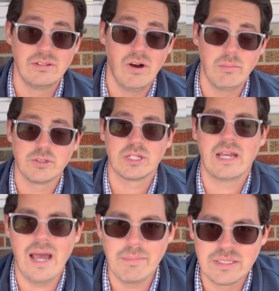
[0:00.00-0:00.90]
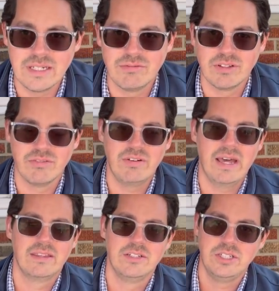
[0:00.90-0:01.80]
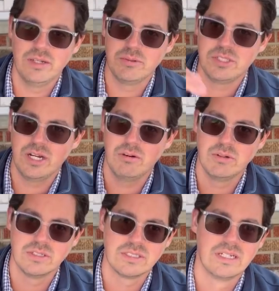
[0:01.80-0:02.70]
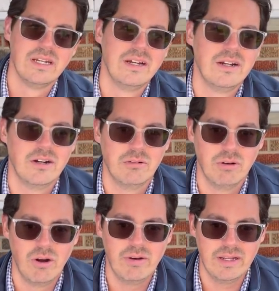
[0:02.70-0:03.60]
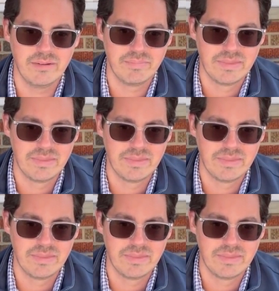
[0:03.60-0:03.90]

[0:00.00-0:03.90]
almost to compensate for the fact that GM's share was eroding.